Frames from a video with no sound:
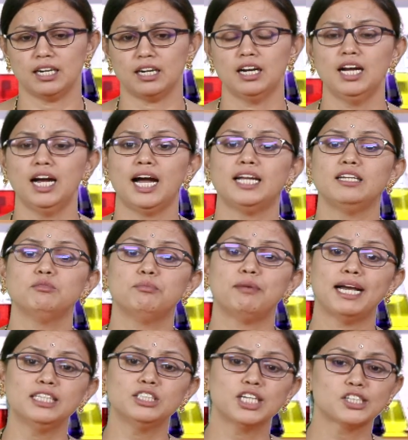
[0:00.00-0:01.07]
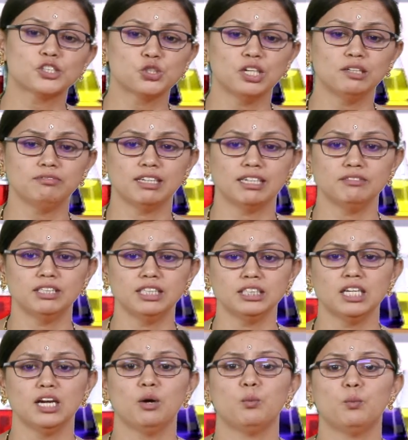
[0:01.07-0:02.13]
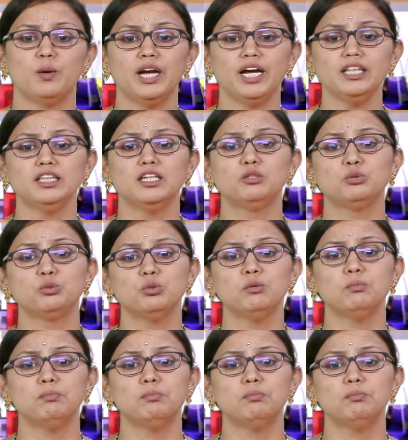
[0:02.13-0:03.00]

And bisexual flowers where the two